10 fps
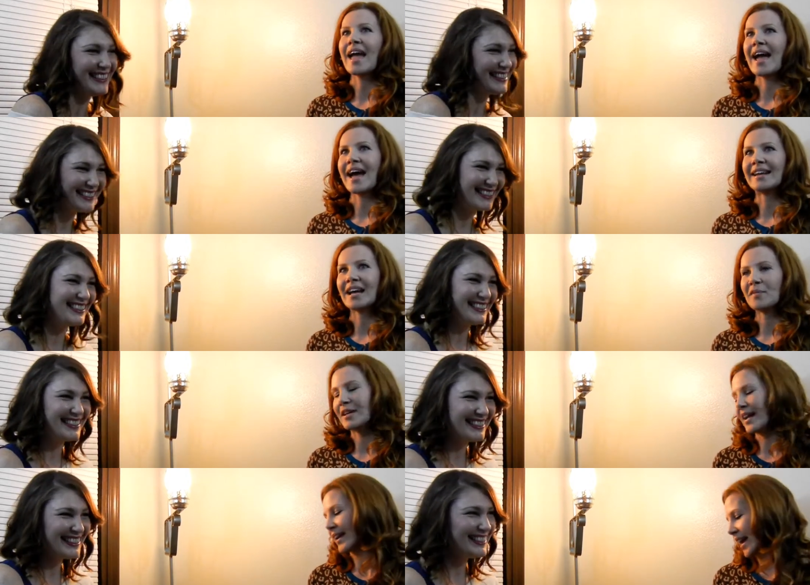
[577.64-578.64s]
Speaker 1: and I
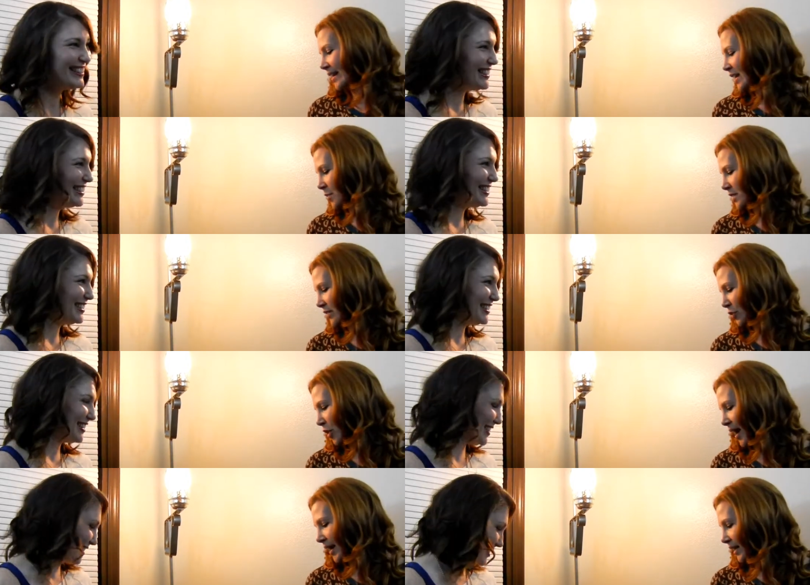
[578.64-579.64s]
mean, again, comes in a
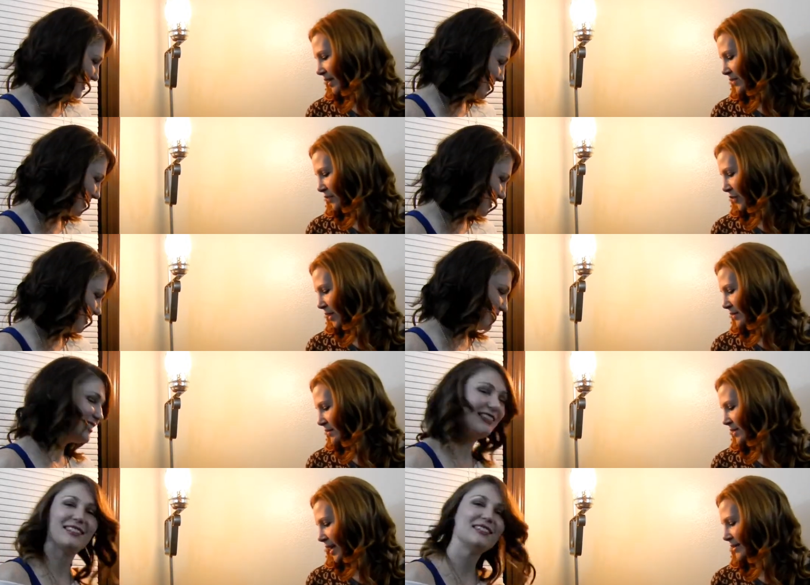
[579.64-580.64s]
variety of different
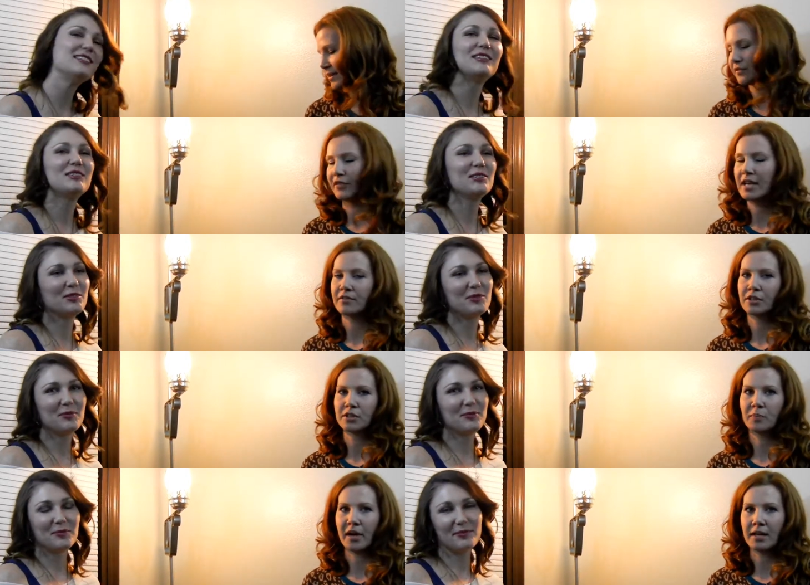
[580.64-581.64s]
scents and flavors,
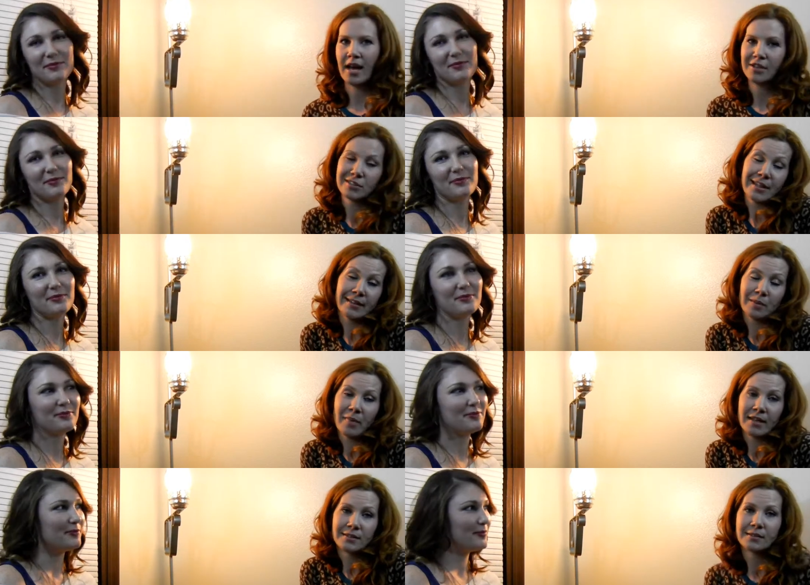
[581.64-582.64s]
but I just like the
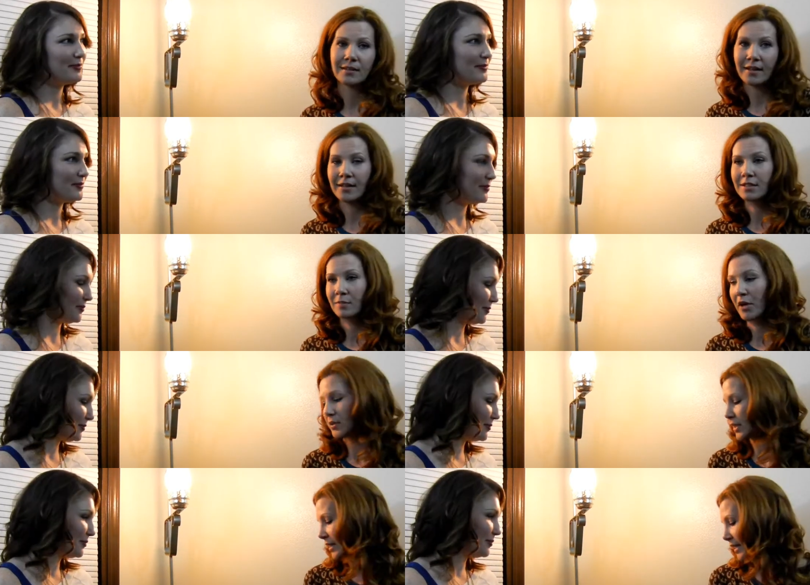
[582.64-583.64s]
mint. I think it smells
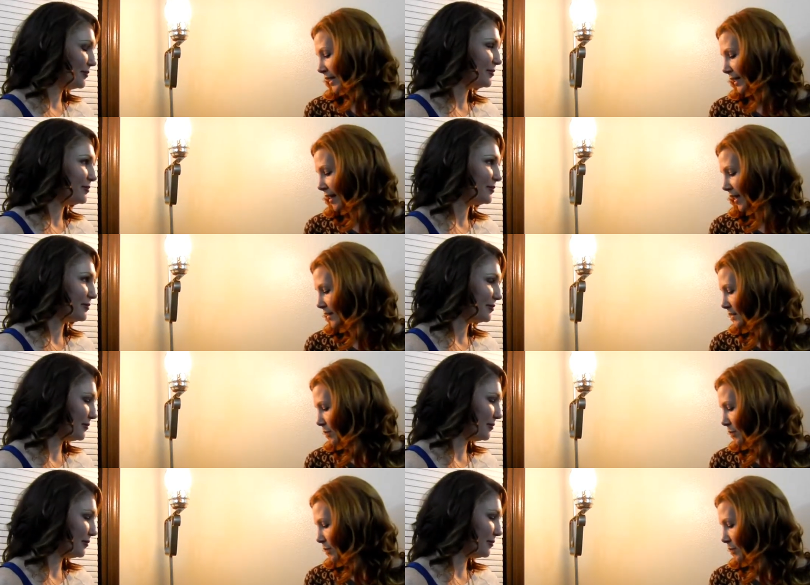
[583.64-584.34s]
clean and nice.